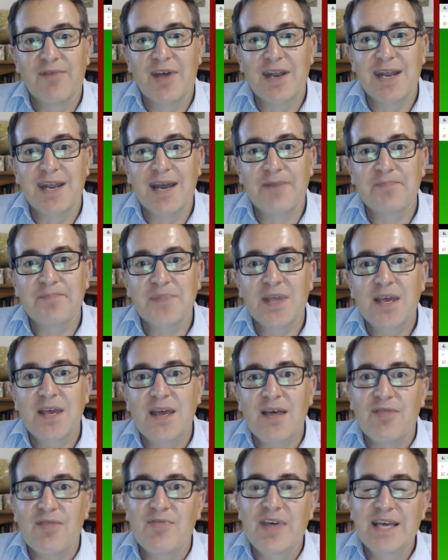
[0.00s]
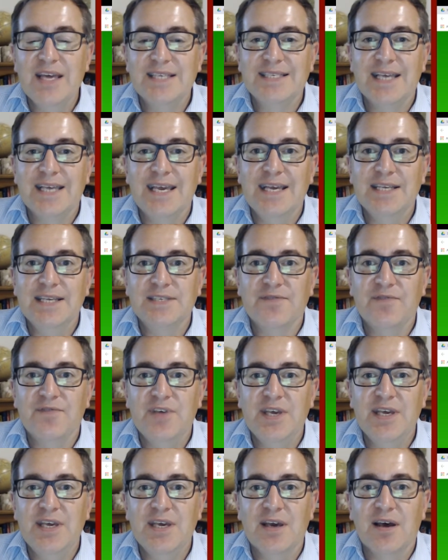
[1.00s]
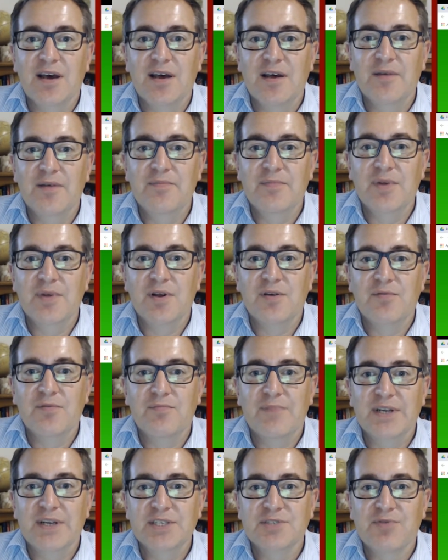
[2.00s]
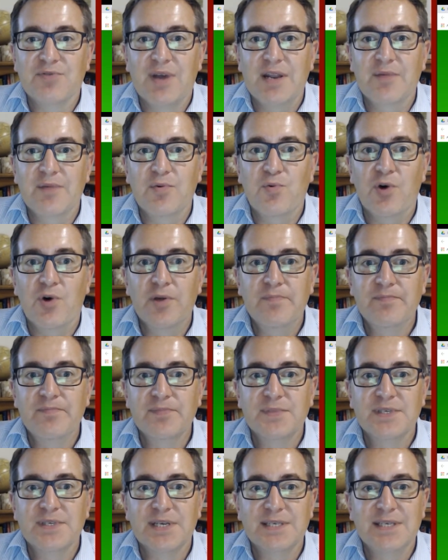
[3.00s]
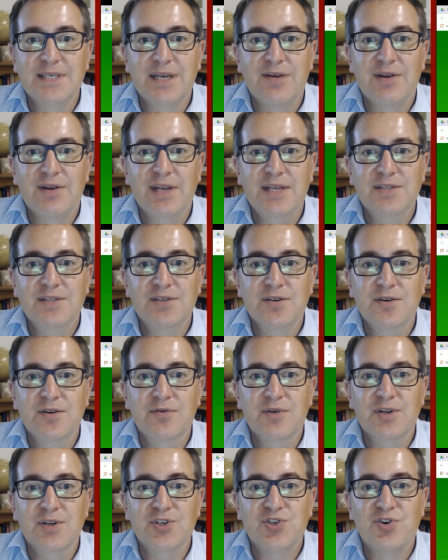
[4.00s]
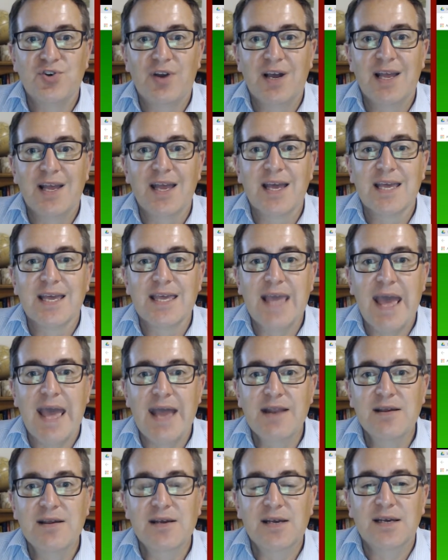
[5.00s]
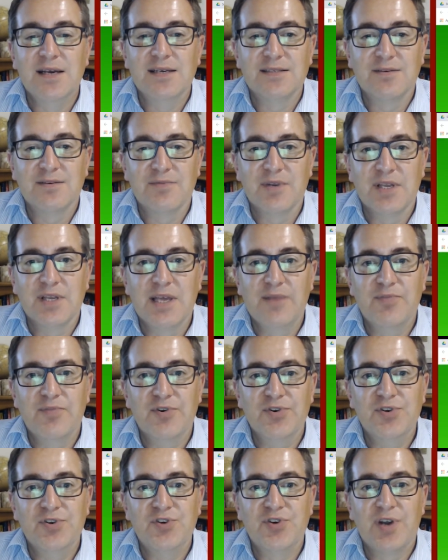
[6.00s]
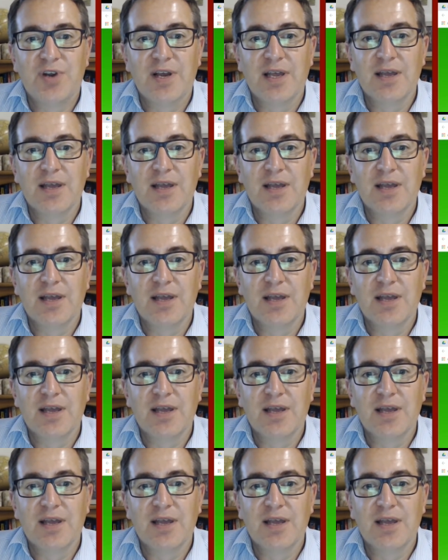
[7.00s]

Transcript: Now, this is the magic square number one says here I need to try again. So I'm going to keep on trying.